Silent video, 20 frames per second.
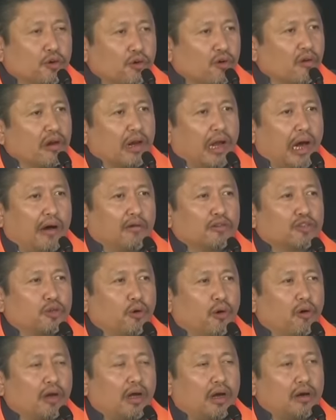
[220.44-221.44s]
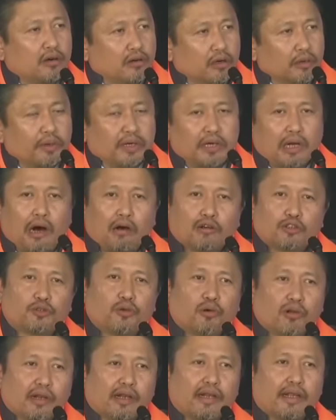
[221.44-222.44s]
rural household or urban
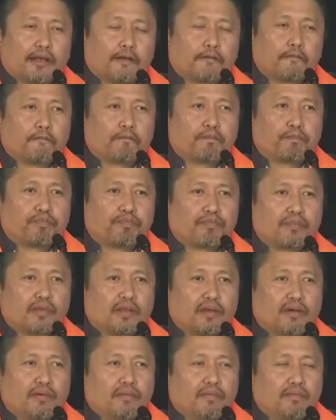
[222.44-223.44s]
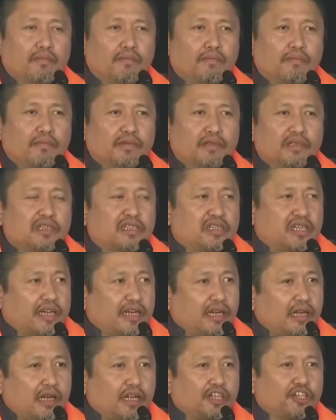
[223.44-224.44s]
household de
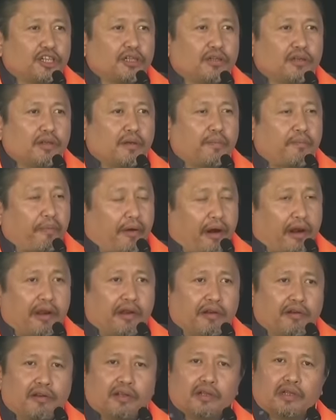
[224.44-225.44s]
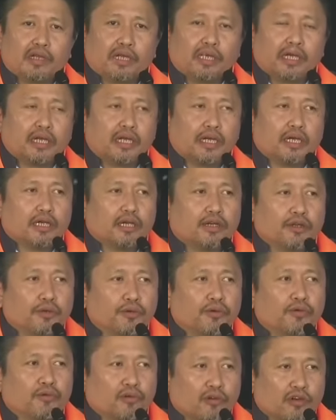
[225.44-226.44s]
sanitation de priority diyena
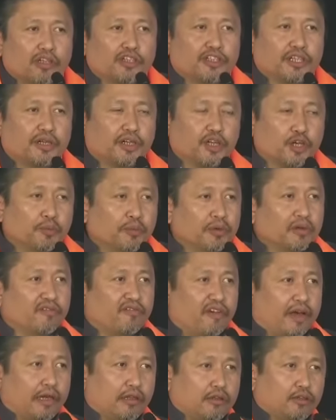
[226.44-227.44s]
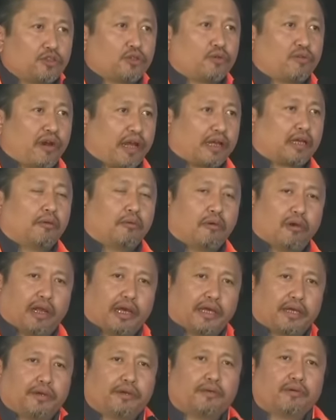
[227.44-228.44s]
itu korise human values tu rakhibo
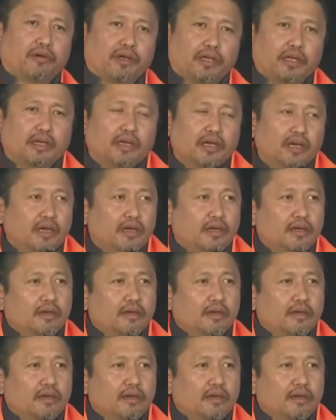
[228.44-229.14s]
laiye hoye na